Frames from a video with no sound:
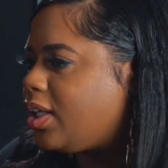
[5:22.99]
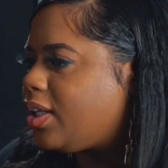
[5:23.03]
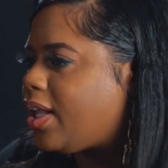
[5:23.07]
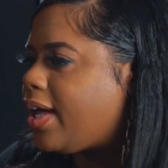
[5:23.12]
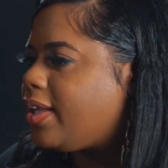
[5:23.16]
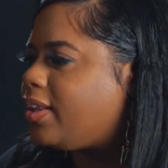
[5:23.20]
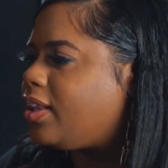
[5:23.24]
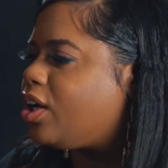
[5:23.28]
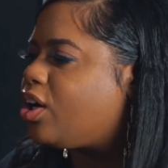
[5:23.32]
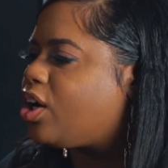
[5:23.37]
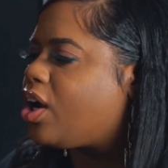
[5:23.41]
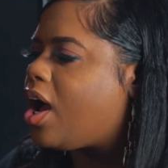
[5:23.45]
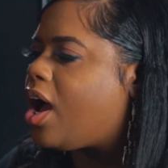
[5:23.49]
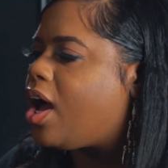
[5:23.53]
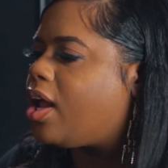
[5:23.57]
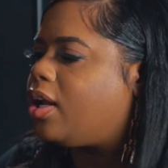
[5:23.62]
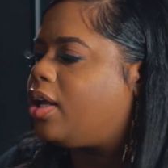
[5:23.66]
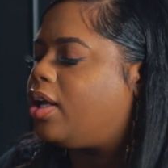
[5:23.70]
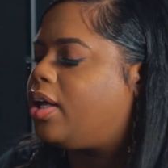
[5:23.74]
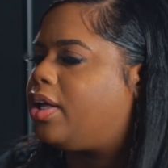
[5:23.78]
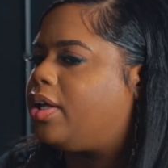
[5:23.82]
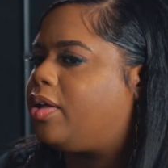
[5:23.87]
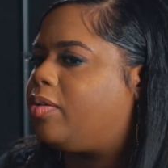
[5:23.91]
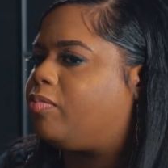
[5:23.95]
like
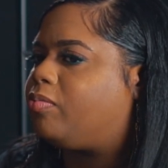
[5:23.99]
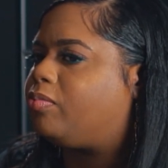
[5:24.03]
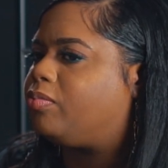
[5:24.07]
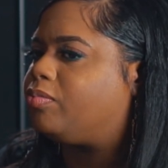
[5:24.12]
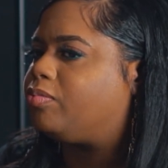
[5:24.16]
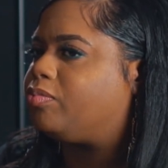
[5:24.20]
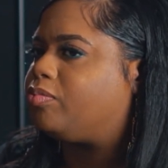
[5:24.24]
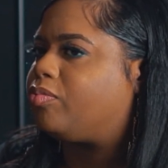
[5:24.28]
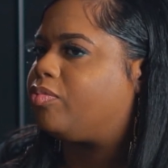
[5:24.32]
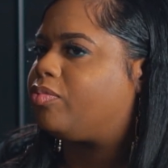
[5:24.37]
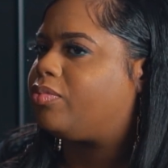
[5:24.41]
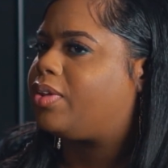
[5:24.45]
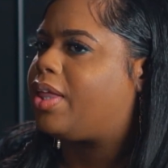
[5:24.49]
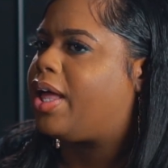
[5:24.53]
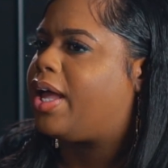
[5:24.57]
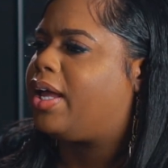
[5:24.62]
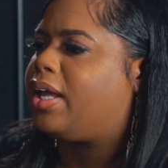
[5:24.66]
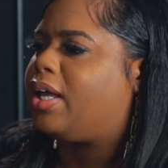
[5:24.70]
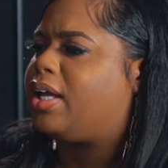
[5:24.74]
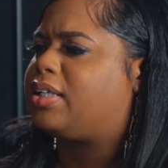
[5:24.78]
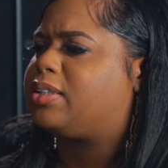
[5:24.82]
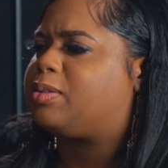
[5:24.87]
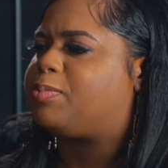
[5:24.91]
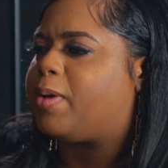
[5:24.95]

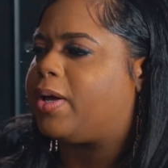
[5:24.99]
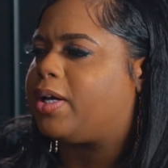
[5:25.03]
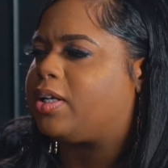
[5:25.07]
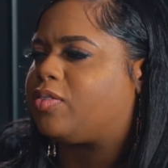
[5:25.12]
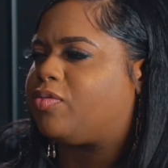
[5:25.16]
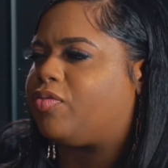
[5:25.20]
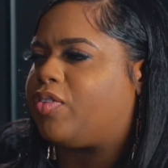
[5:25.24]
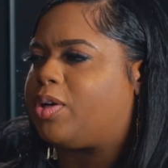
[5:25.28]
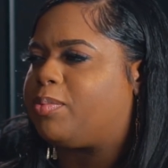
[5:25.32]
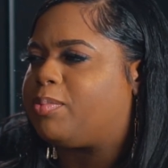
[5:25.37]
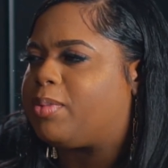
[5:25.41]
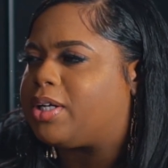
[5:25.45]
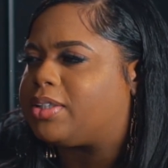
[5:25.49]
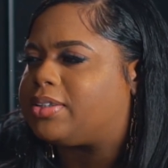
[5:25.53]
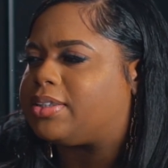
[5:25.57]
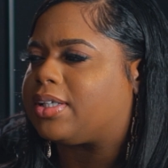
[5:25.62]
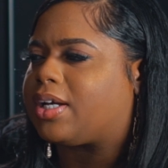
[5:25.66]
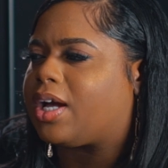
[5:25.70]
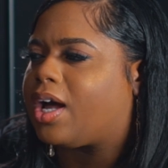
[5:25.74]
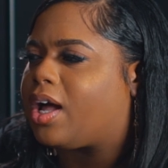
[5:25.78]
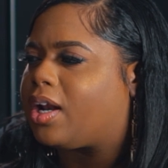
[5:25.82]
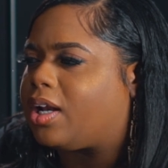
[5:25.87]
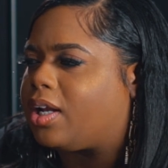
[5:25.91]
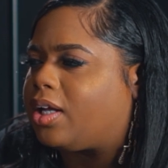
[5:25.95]
they expect females to
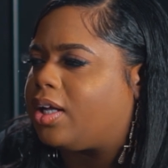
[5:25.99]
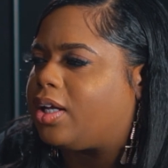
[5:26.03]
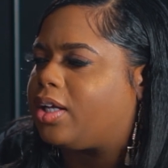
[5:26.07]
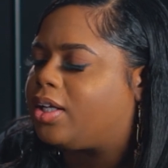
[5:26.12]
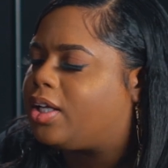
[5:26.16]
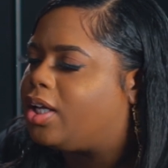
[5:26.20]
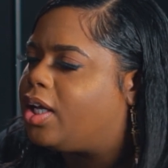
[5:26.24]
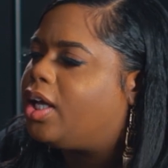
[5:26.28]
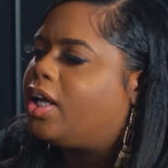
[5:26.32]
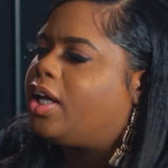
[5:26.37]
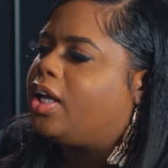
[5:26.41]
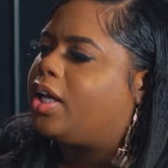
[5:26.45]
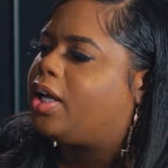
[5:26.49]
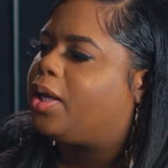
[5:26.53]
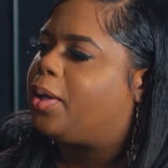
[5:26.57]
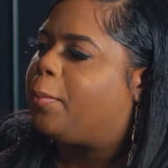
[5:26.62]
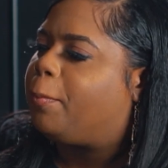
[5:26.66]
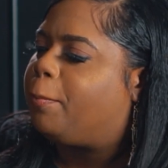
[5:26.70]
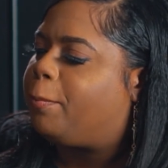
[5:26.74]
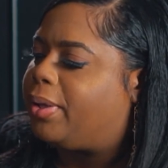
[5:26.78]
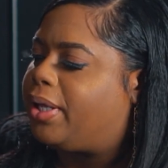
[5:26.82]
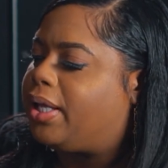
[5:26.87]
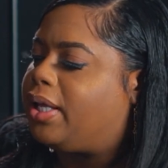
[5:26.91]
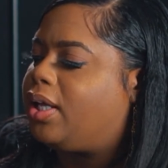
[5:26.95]
kind of
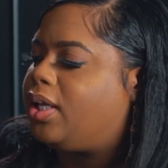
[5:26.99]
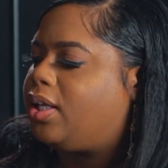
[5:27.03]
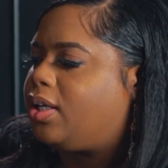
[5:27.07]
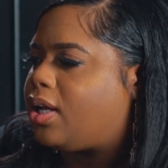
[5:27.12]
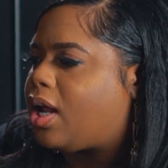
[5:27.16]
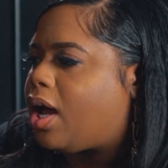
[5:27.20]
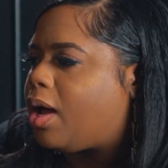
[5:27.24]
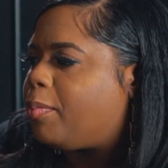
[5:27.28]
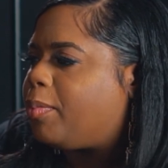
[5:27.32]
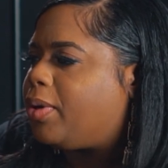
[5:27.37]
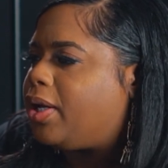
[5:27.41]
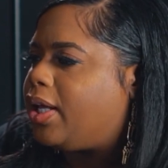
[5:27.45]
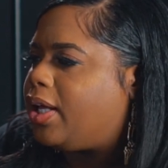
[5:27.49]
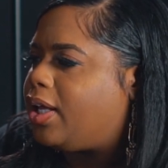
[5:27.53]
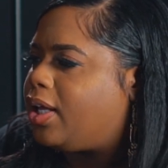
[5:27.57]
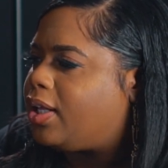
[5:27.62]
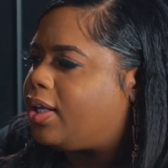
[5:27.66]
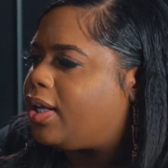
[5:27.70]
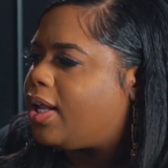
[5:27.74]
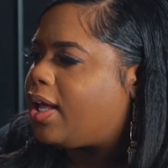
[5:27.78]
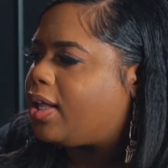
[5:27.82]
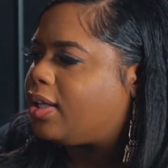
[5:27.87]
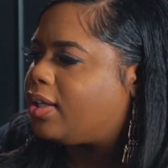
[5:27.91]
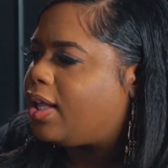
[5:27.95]
be dominant
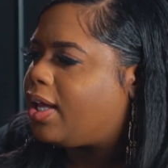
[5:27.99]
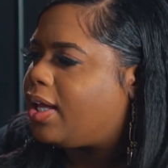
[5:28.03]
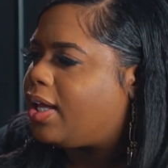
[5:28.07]
in that lane.